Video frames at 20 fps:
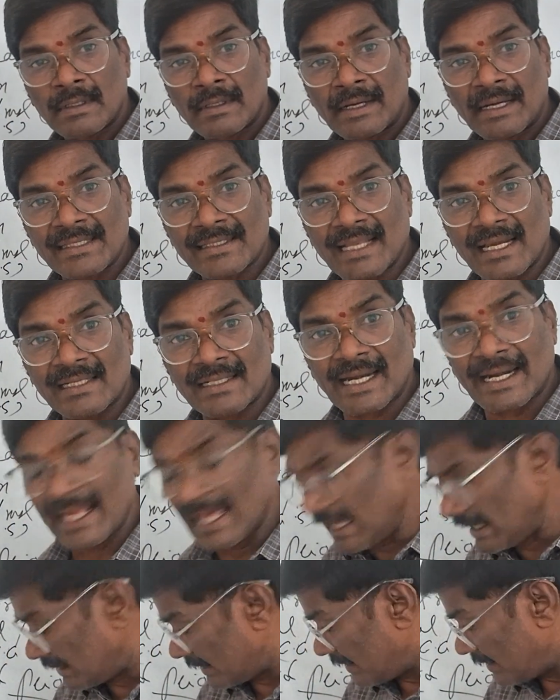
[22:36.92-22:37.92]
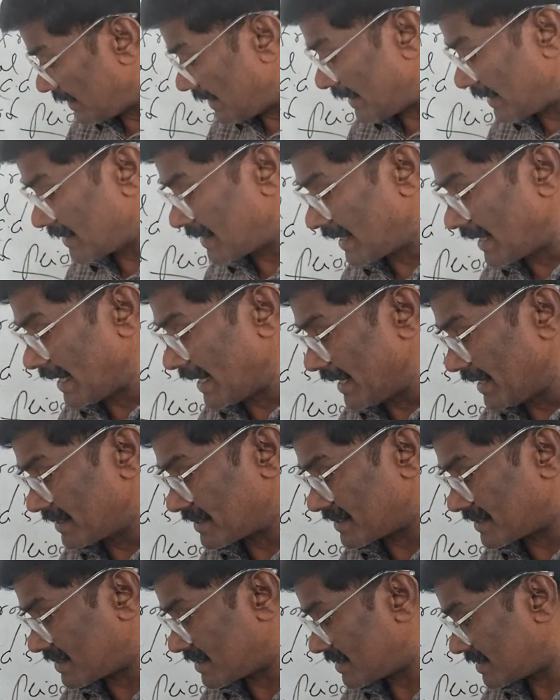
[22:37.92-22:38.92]
resulted
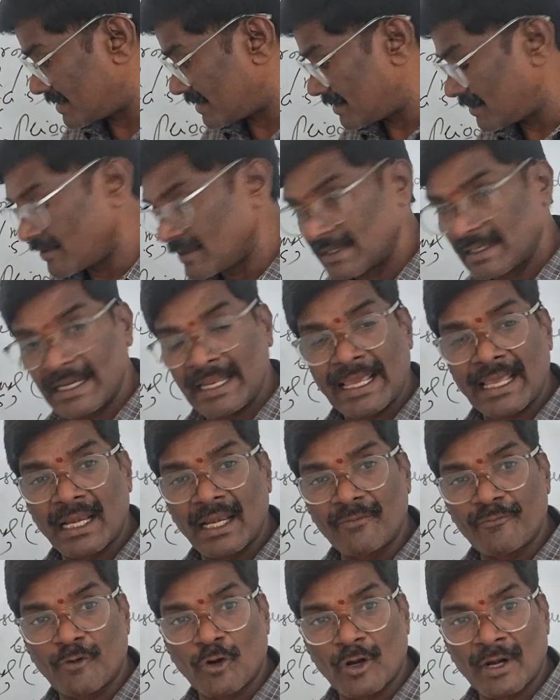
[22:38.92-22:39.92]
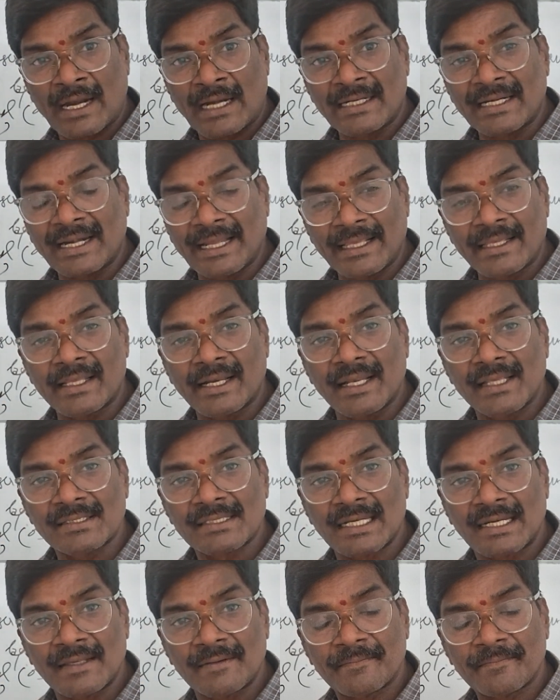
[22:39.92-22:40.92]
increase, nearly 400 increased.